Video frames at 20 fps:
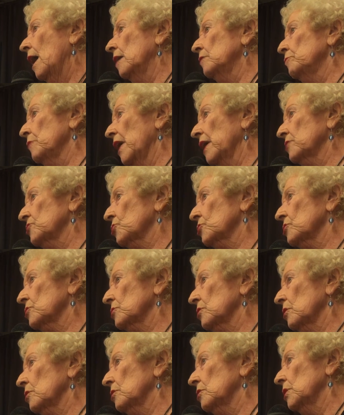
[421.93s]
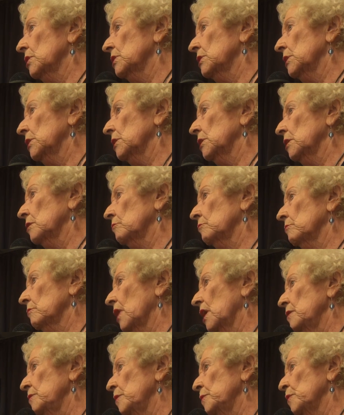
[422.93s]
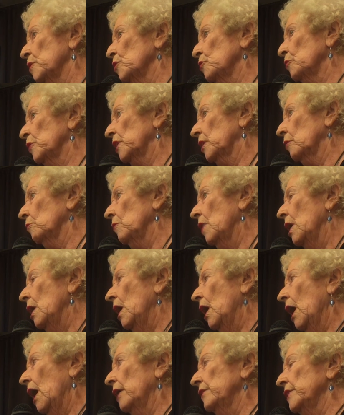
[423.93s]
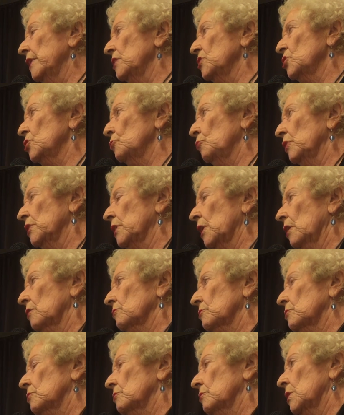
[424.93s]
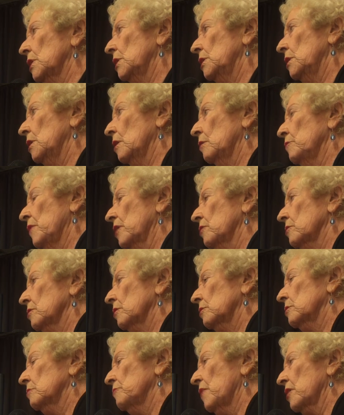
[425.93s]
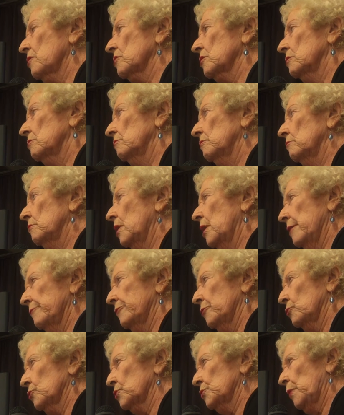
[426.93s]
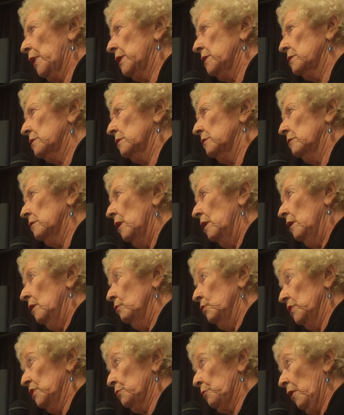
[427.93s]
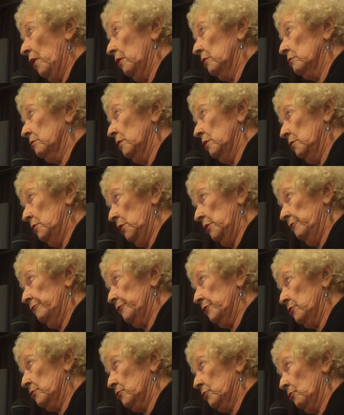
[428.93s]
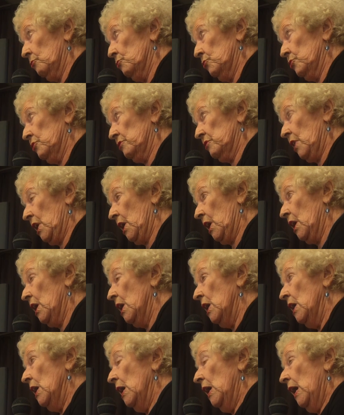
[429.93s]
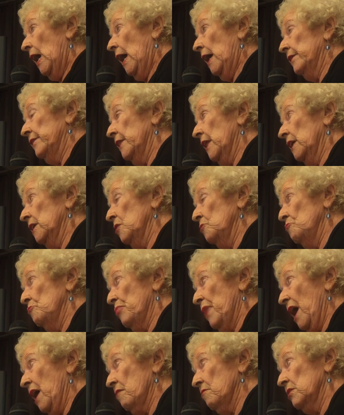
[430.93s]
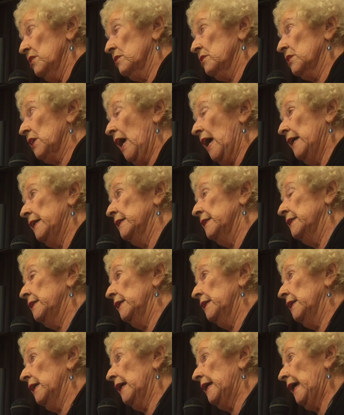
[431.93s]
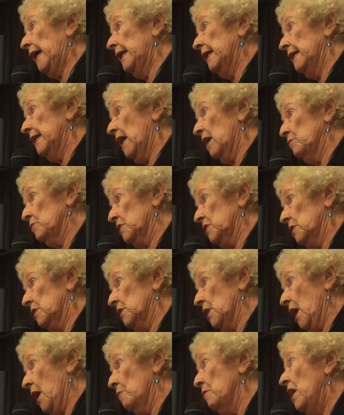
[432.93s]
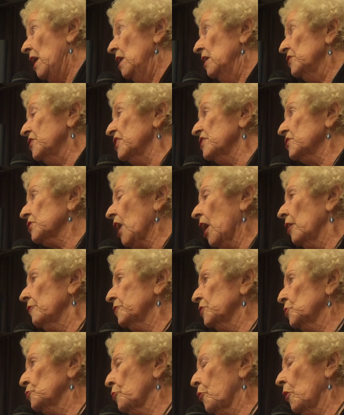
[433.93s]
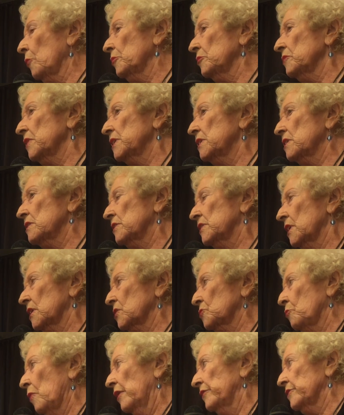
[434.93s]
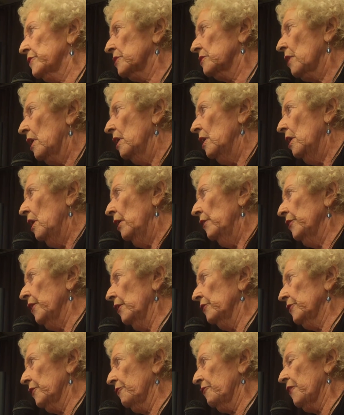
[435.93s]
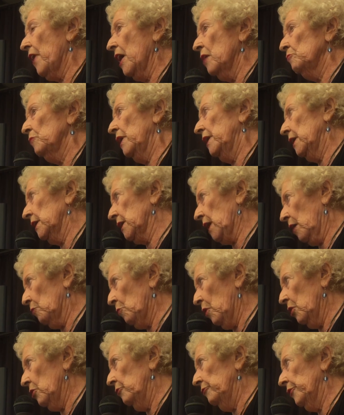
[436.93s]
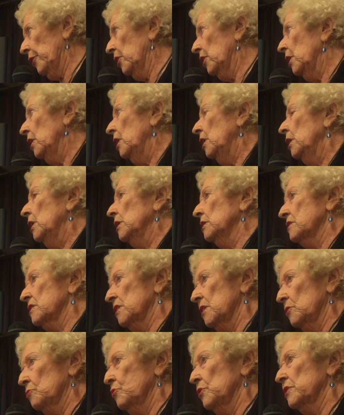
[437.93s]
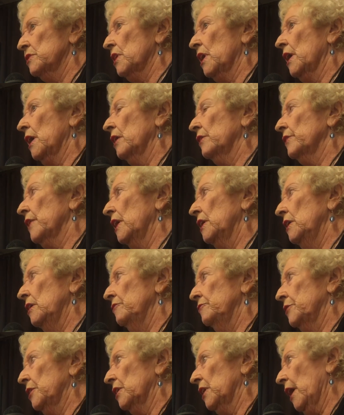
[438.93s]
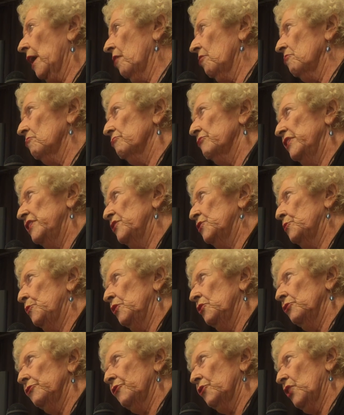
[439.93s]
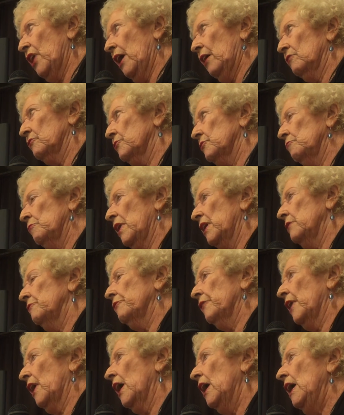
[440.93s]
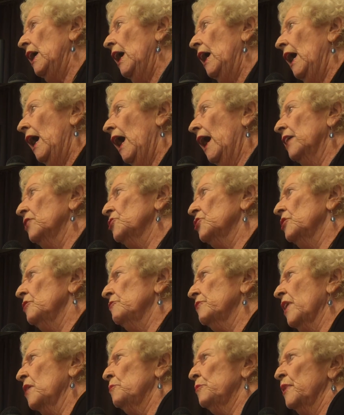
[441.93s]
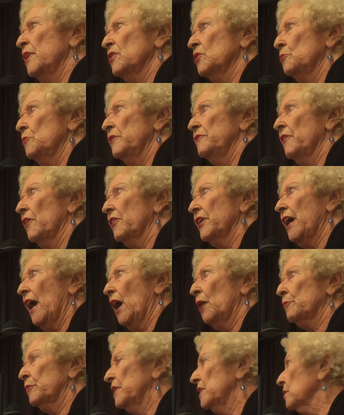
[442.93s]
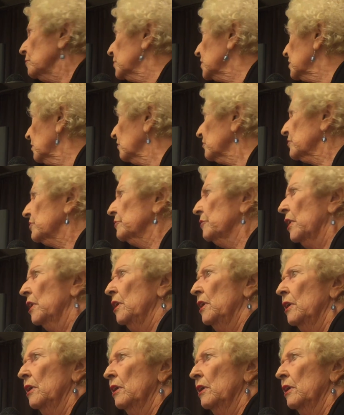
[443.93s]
and Manchester and did it, and maybe Birmingham, and then she went out to the American Air Force Base in Wiesbaden and did it for the soldiers there, and then in Paris and did it again in Amsterdam. This covered probably the 6 months that the family had come over, and Sid was there, and they lived in Carol Reed's beautiful house in Mayfair, and they appeared to be very happy. There was lots of